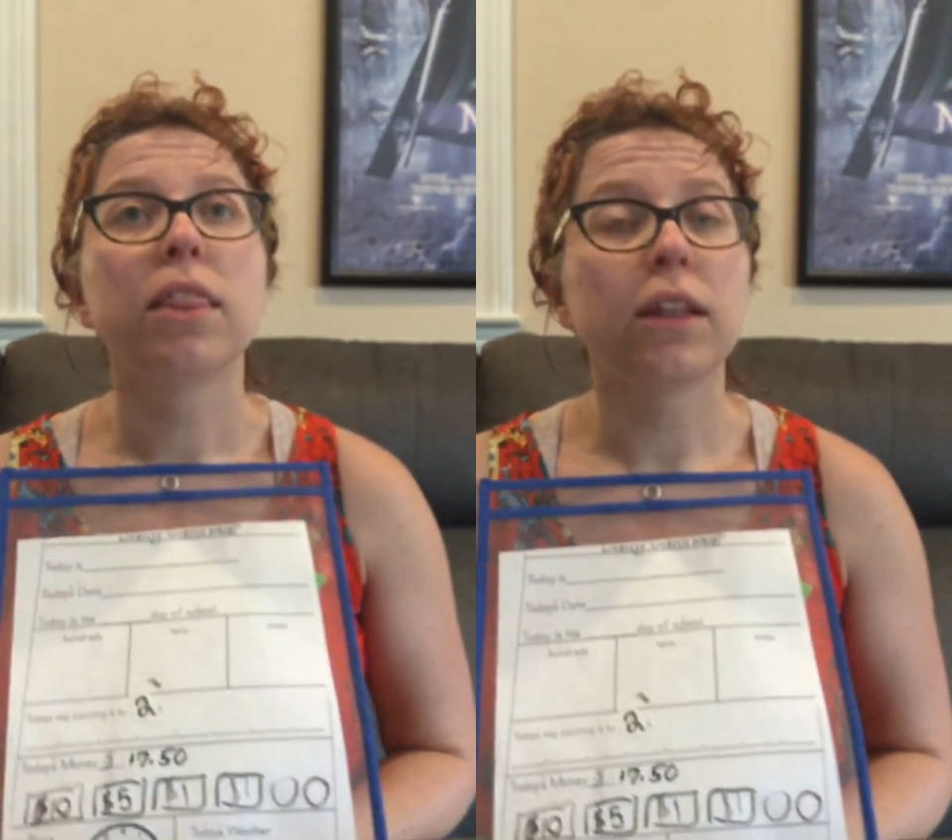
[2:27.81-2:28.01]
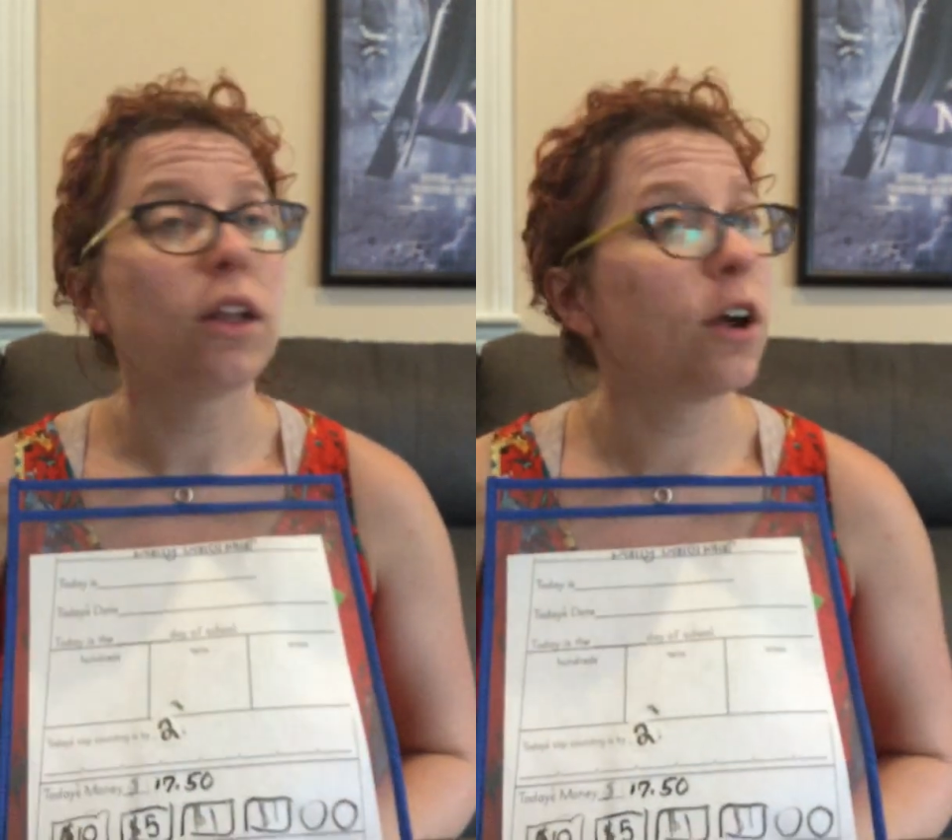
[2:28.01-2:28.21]

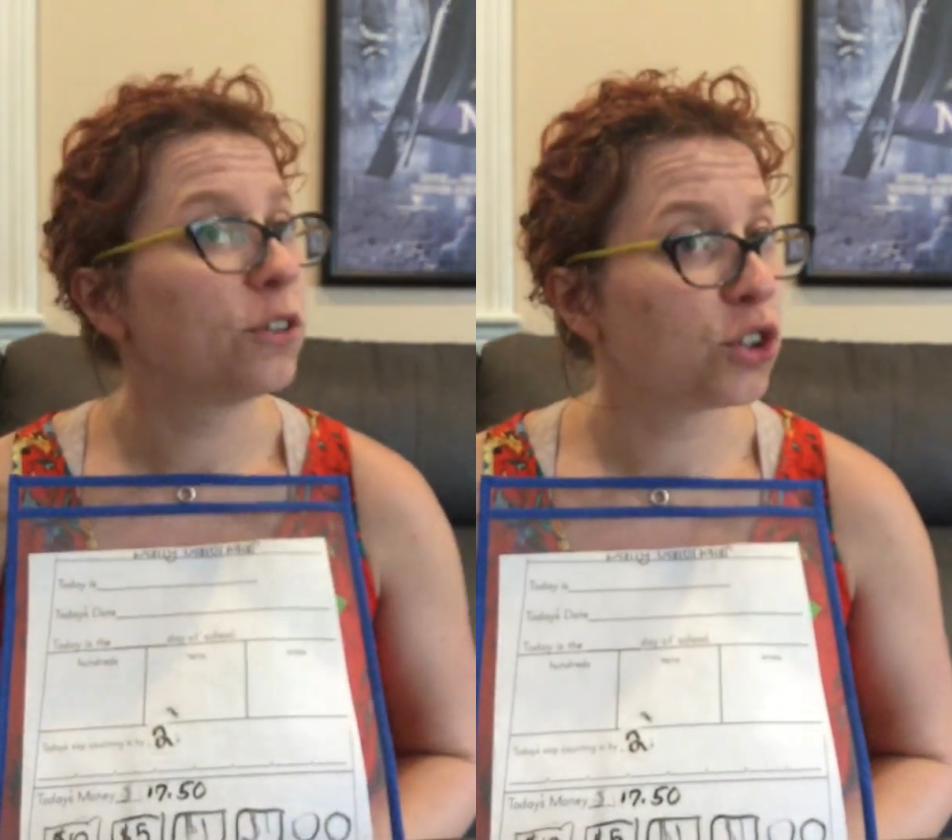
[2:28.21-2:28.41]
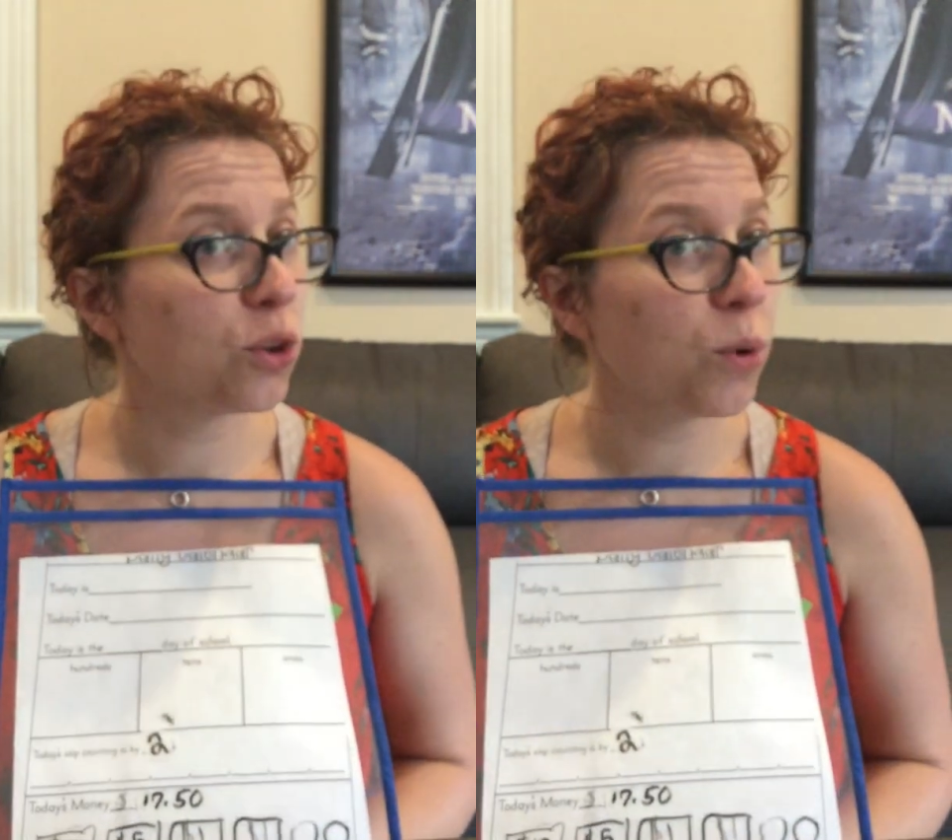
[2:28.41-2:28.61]
The
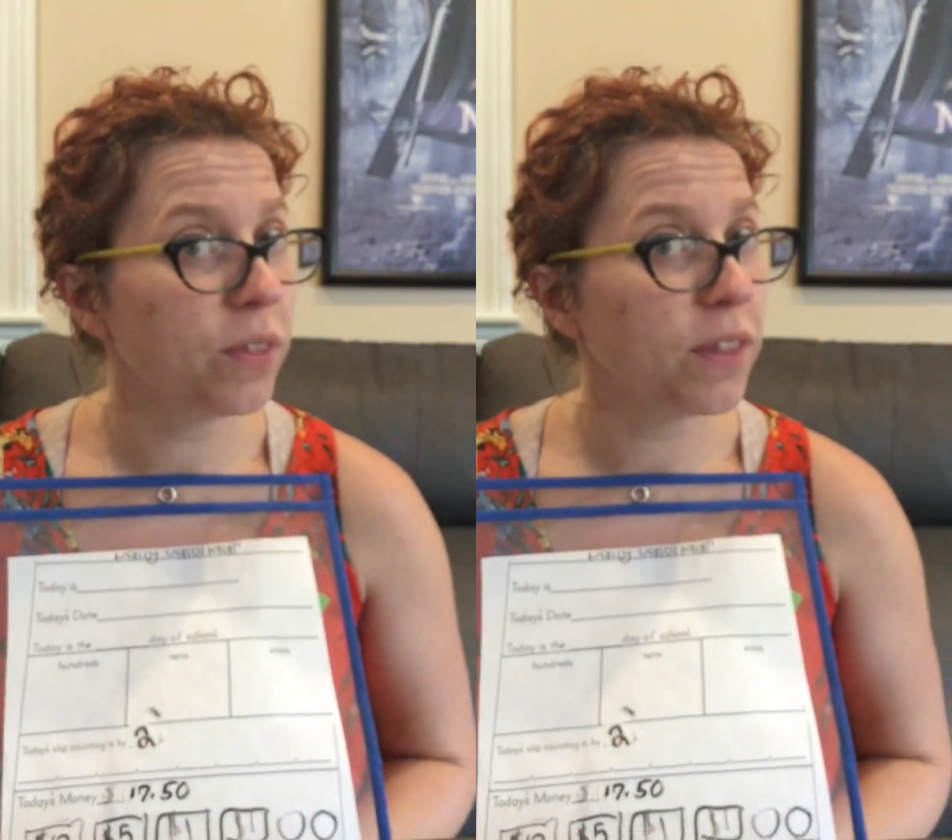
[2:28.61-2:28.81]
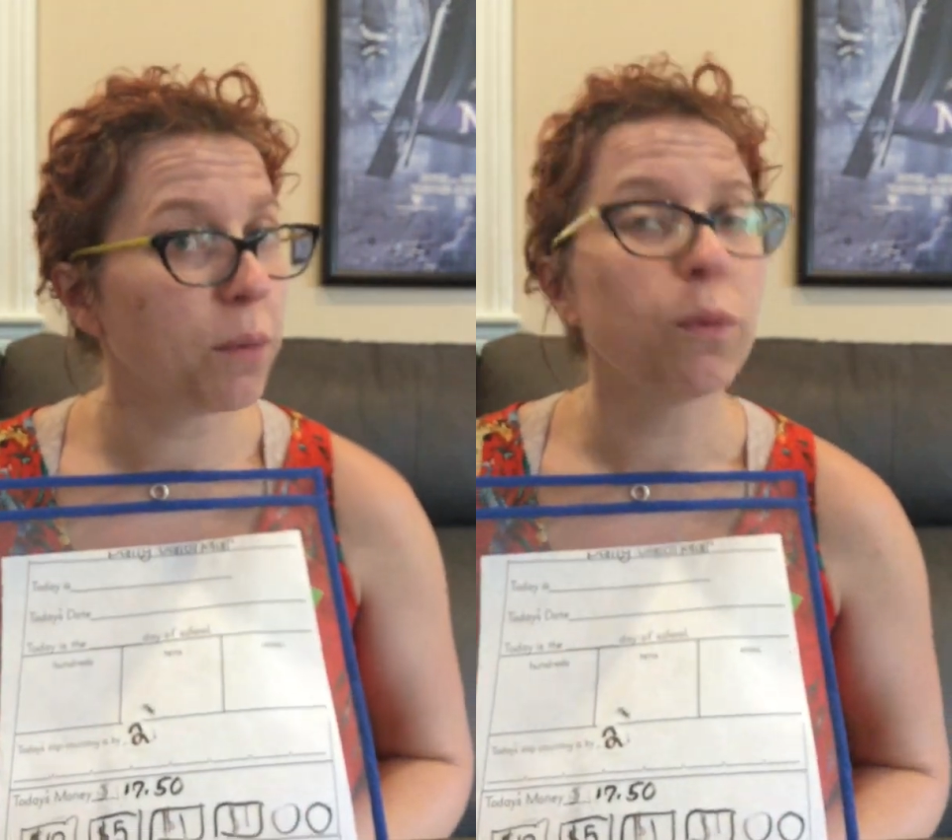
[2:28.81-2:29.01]
largest coin
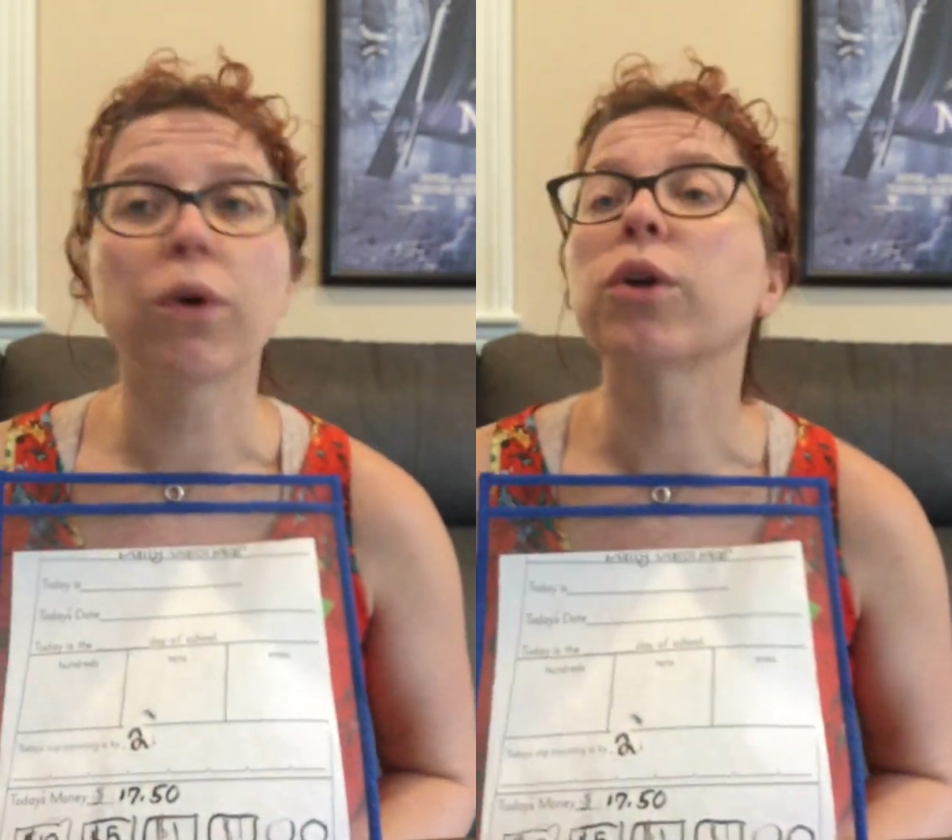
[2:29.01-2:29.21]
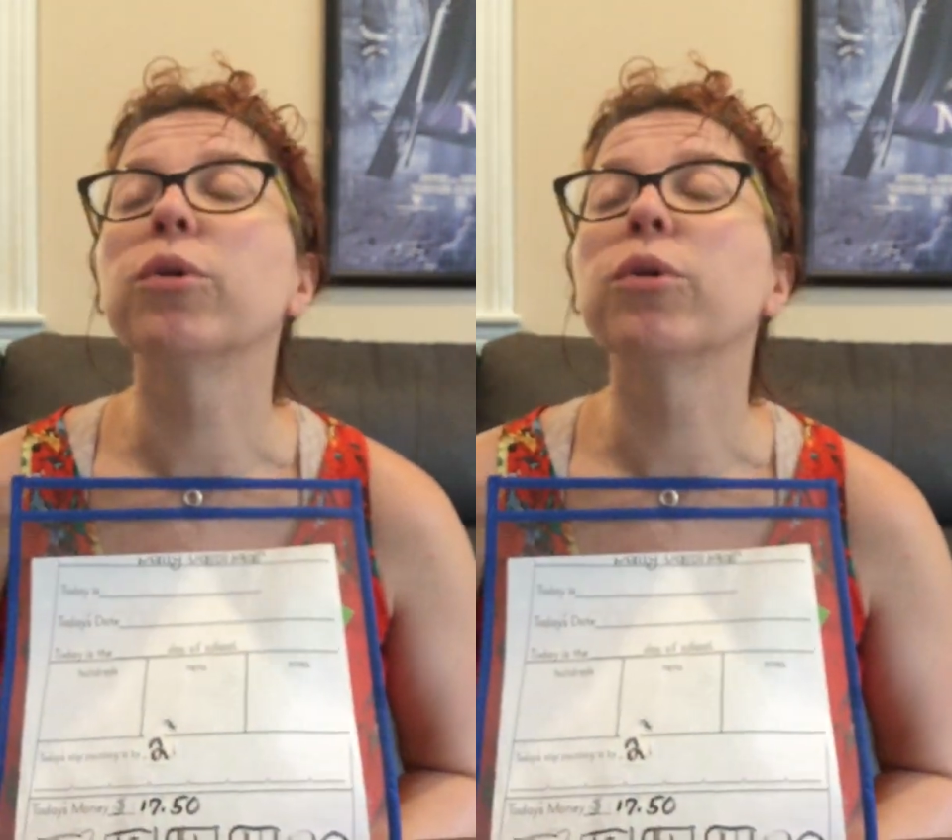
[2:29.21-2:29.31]
that we work